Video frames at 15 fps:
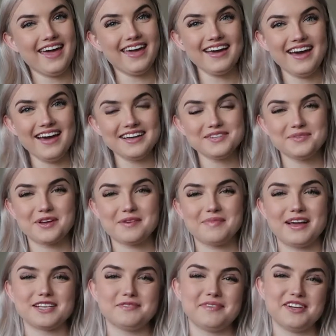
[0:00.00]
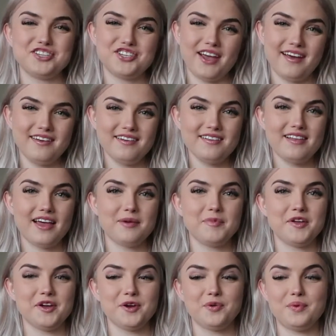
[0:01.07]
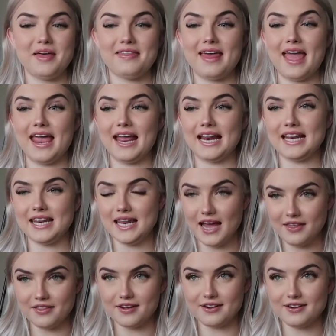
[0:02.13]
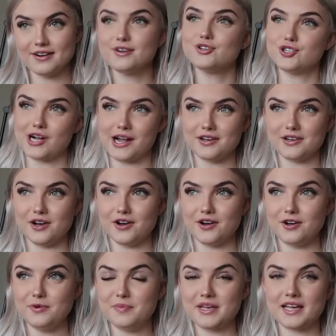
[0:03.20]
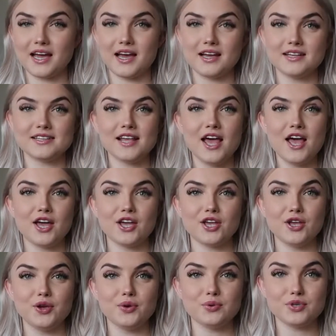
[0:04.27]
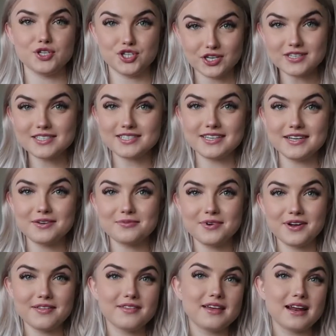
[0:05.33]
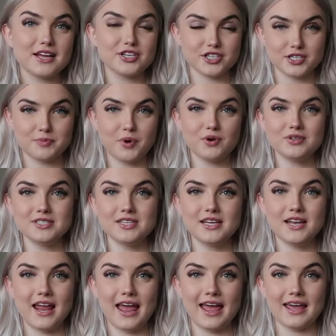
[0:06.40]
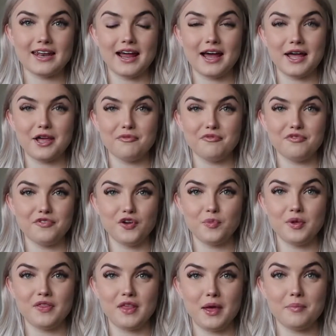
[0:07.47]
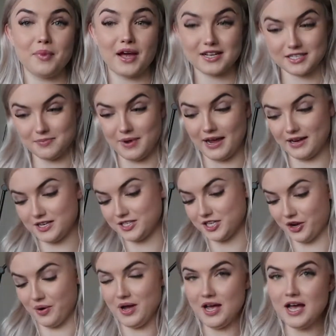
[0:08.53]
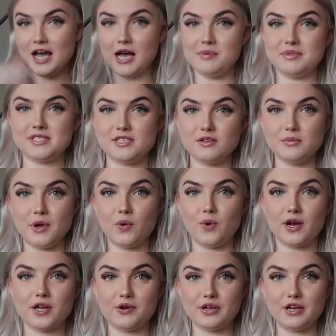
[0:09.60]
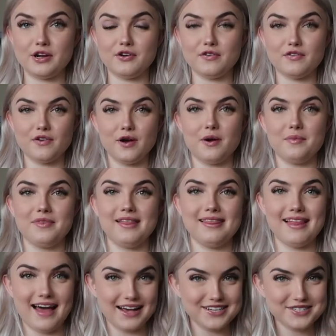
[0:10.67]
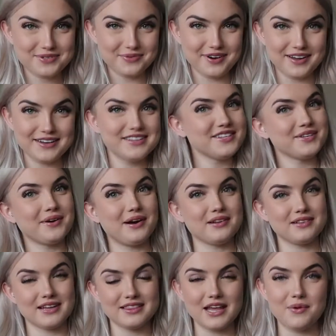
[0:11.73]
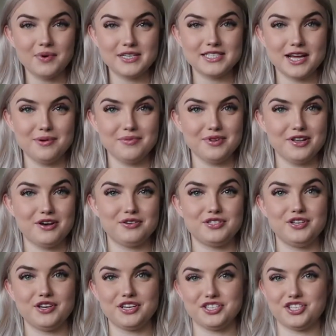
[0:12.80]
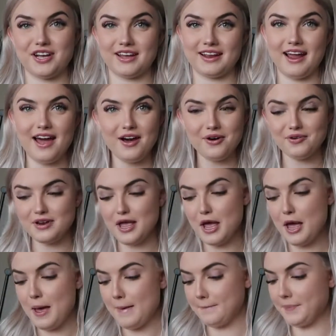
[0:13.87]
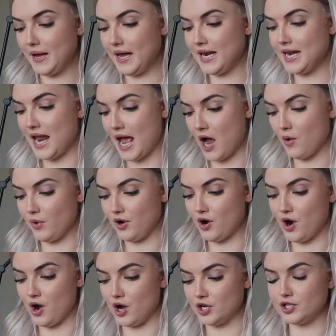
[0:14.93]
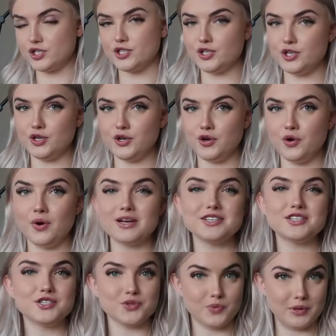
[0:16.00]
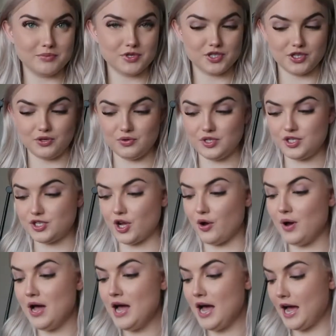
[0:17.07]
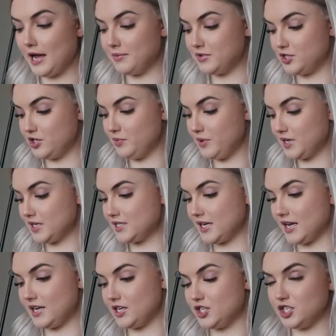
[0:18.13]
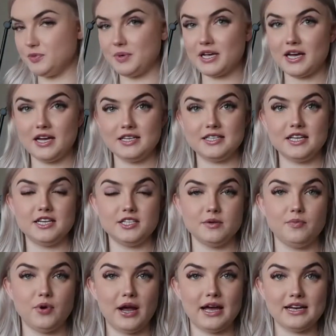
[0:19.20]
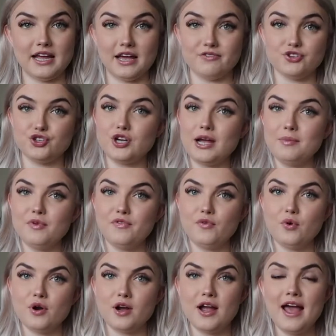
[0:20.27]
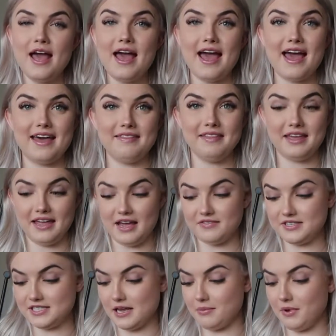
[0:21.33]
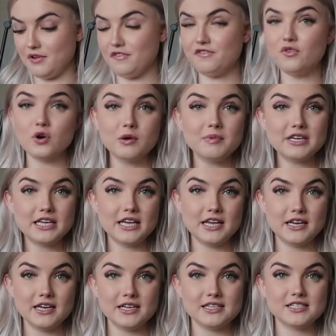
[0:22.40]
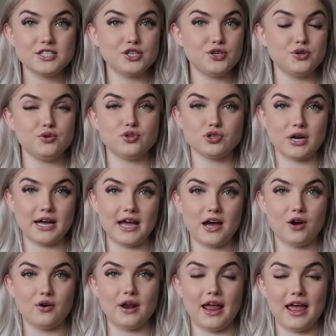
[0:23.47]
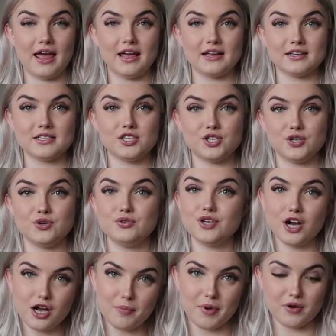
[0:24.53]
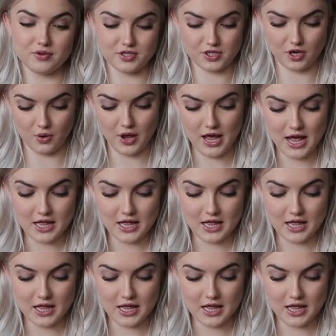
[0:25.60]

Hey guys, welcome back to my channel. I'm here with another try on haul because you just seen one that I just posted and I am filming them back to back. So I'm still in my workout gear from the last one. So I'll link that one down below so you can check it out. But now we're on to swimsuits. So I'm super excited just because it is a brand I haven't tried before and they have sent me 4 bikinis to try out and to talk about. So